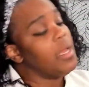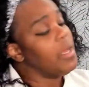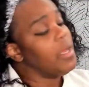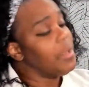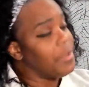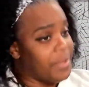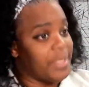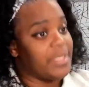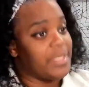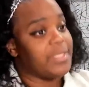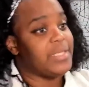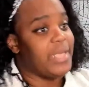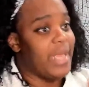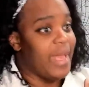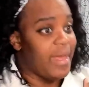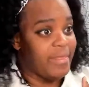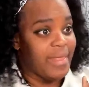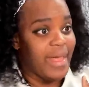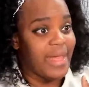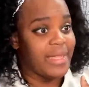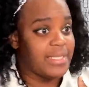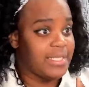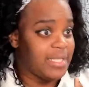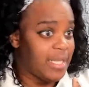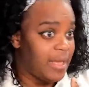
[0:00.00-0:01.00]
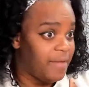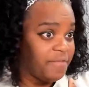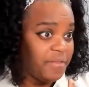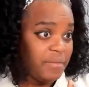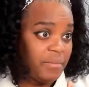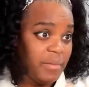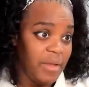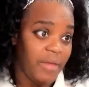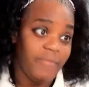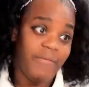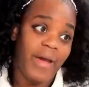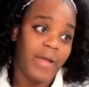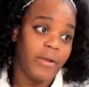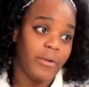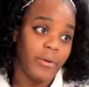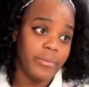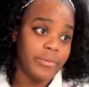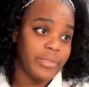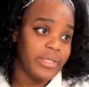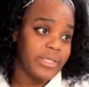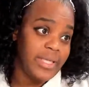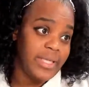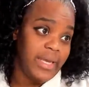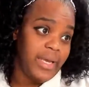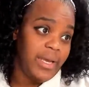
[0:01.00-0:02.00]
Because yeah, that's definitely me. If I don't
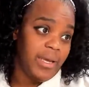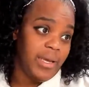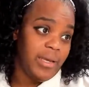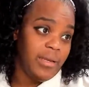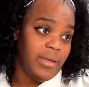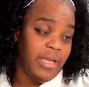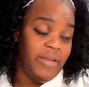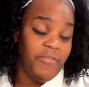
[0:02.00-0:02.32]
see it,